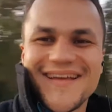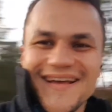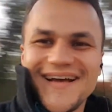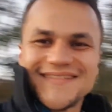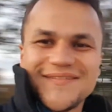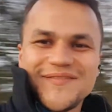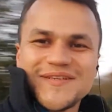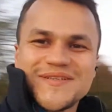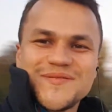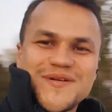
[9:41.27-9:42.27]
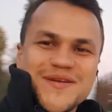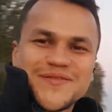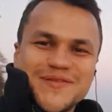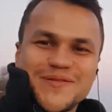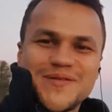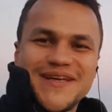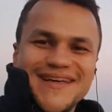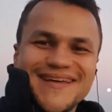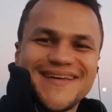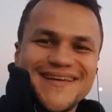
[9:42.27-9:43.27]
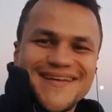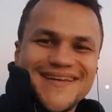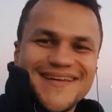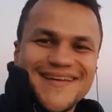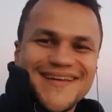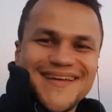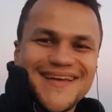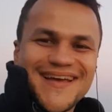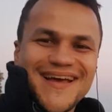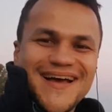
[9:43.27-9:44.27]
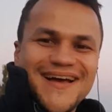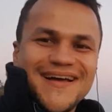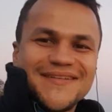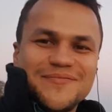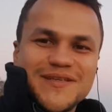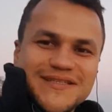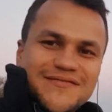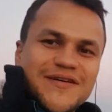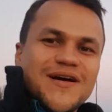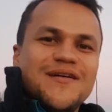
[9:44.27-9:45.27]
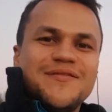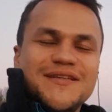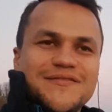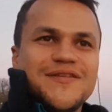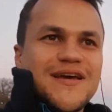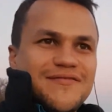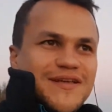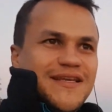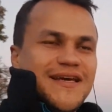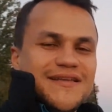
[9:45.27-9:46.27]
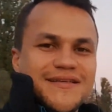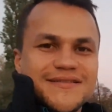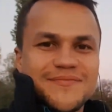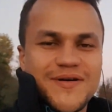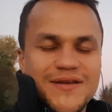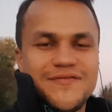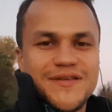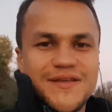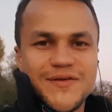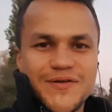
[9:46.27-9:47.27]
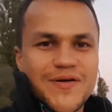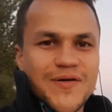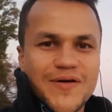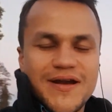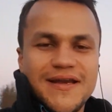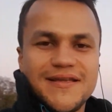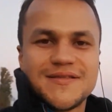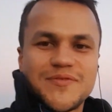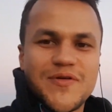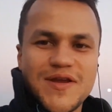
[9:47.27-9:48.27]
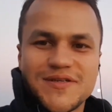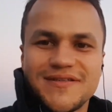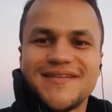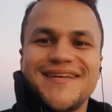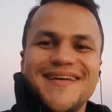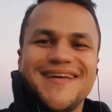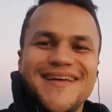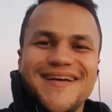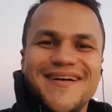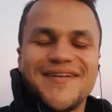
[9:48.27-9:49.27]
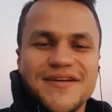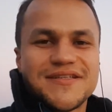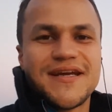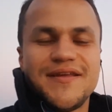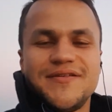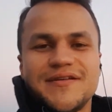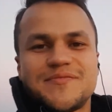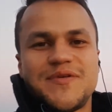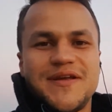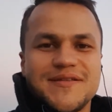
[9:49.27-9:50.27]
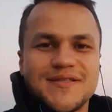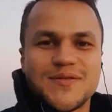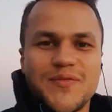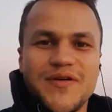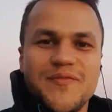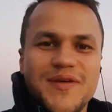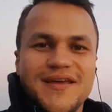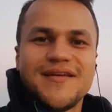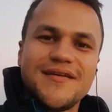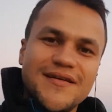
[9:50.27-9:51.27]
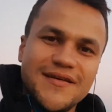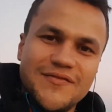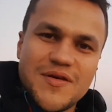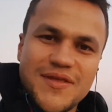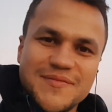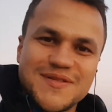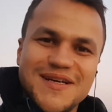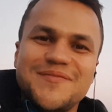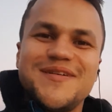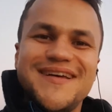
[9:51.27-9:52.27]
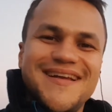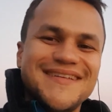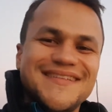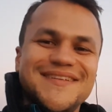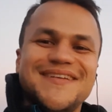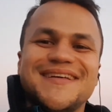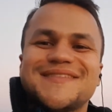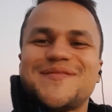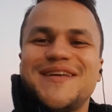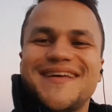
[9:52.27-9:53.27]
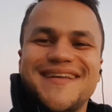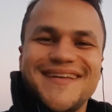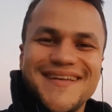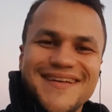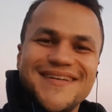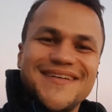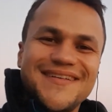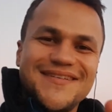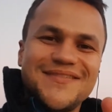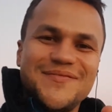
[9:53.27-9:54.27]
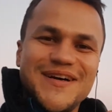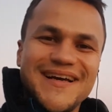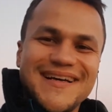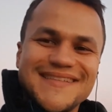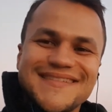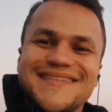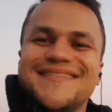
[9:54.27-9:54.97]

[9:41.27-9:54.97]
Guys, I wish you a wonderful week, and please leave a comment if you have any ideas about a video or any inspiration, or share your experiences with me. Give me a thumbs up, and I see you next week. Bye guys.